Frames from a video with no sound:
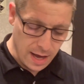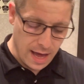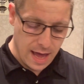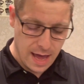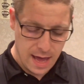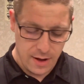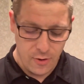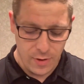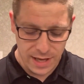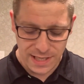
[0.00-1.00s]
And,
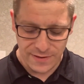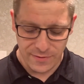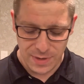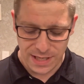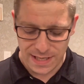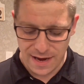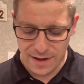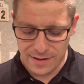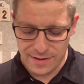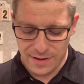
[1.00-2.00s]
oh well, easy for me to say,
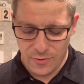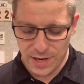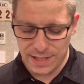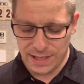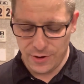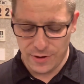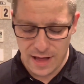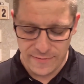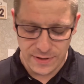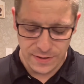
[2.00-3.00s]
huh? Wasting your
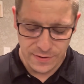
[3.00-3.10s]
life too.